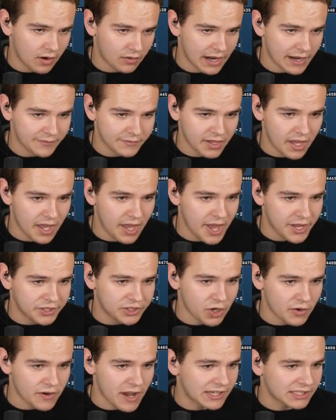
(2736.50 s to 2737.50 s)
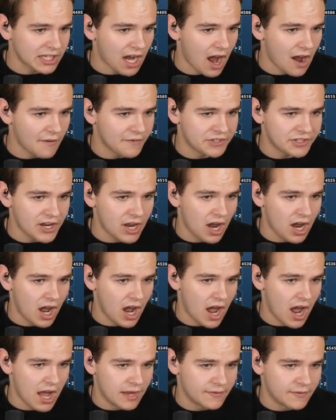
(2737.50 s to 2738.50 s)
All right. So next off is
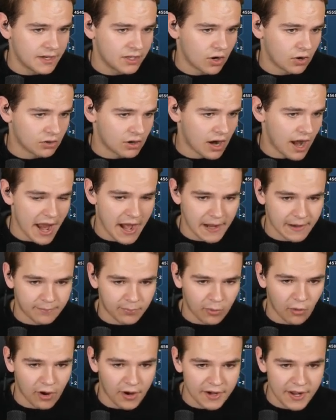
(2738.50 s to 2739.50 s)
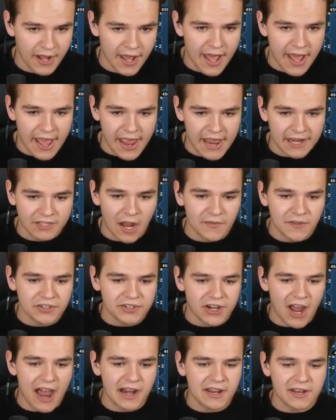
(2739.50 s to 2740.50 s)
uh, Hewanorra Airport. It's on
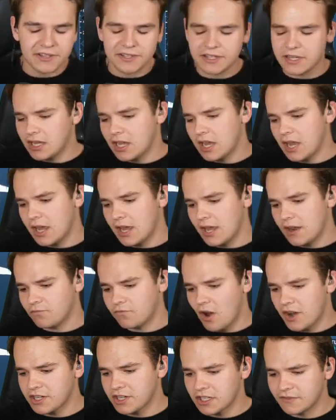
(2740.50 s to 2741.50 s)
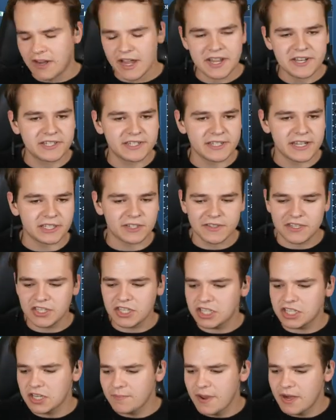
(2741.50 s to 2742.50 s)
this island uh, in front of us, so
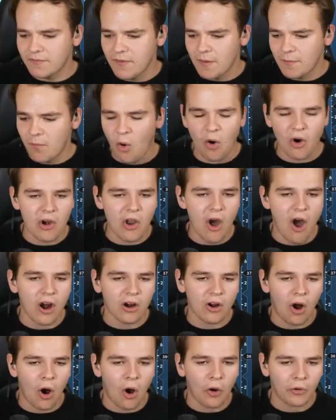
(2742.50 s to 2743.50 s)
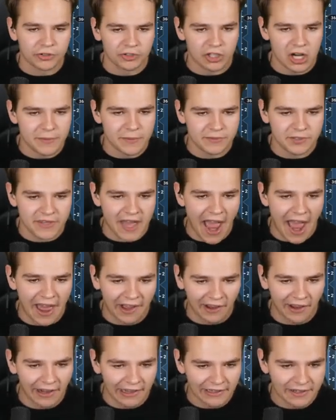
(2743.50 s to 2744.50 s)
this is a bit of a more long-haul trip to
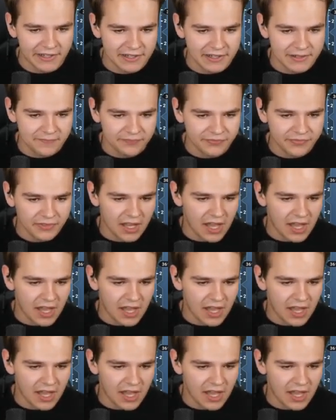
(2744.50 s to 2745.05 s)
that island.